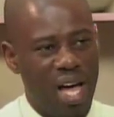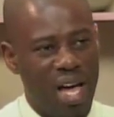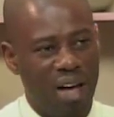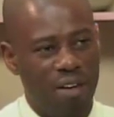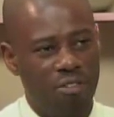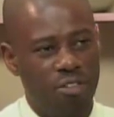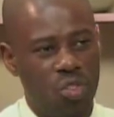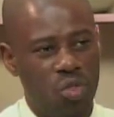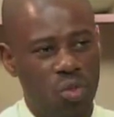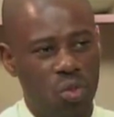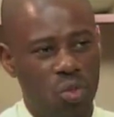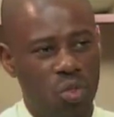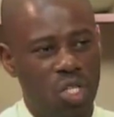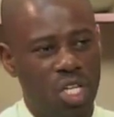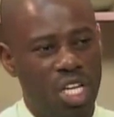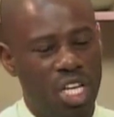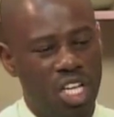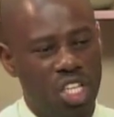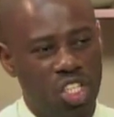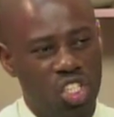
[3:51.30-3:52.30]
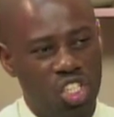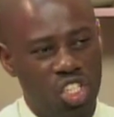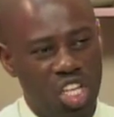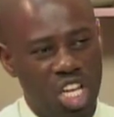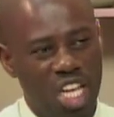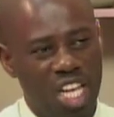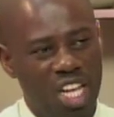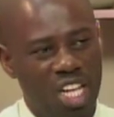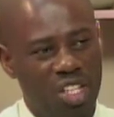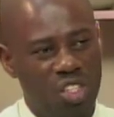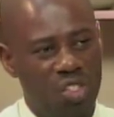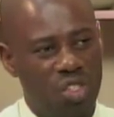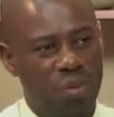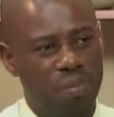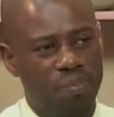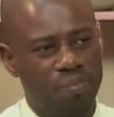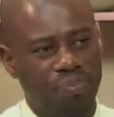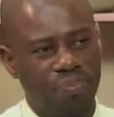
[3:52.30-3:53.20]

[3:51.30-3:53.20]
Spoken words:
have to change